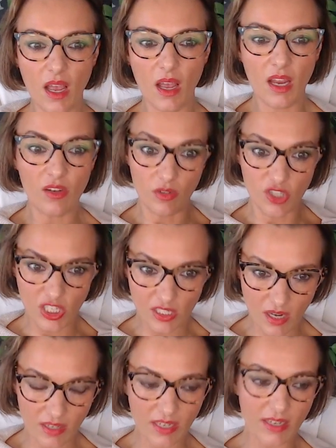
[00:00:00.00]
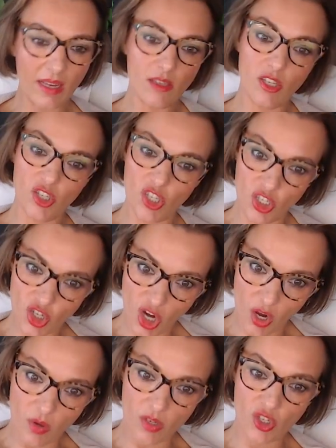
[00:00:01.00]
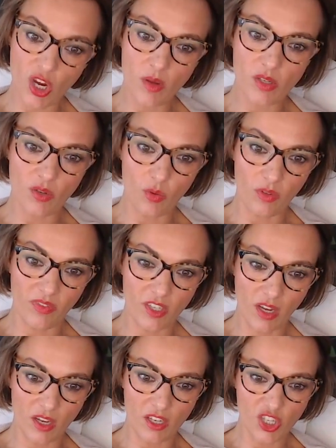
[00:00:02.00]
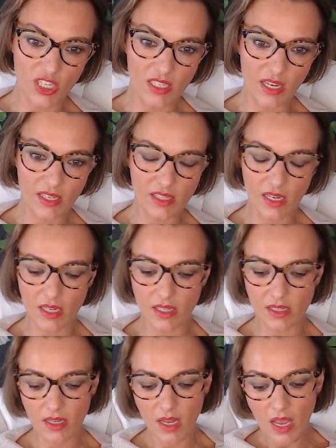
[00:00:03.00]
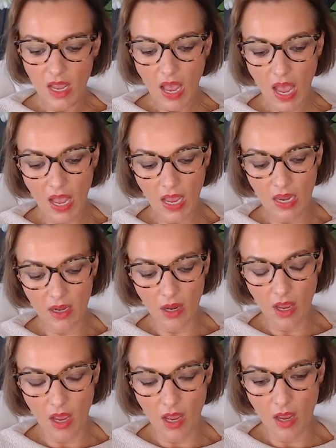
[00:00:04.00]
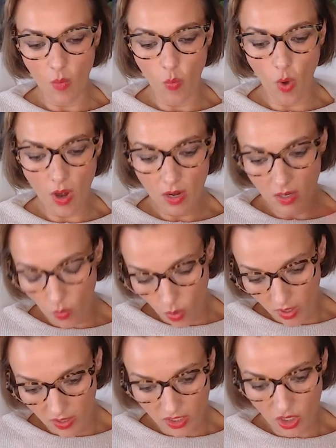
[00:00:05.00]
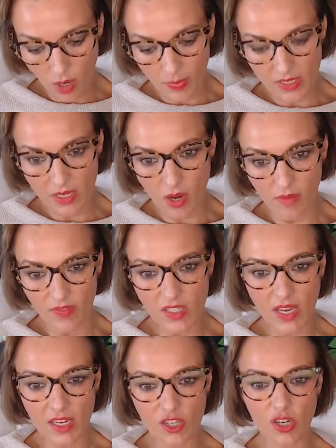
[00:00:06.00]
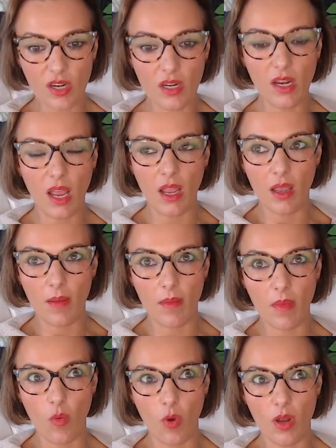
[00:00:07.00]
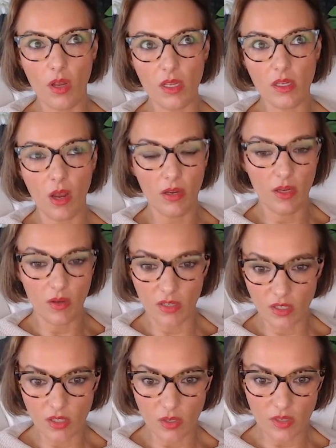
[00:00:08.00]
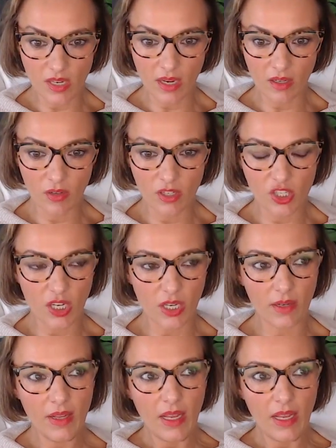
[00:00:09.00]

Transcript: uh, and she's done it now. So she's cho- chosen all of her, her GCSEs, and uh, one one of the topics of conversation um, was, "Are you going to do technology?"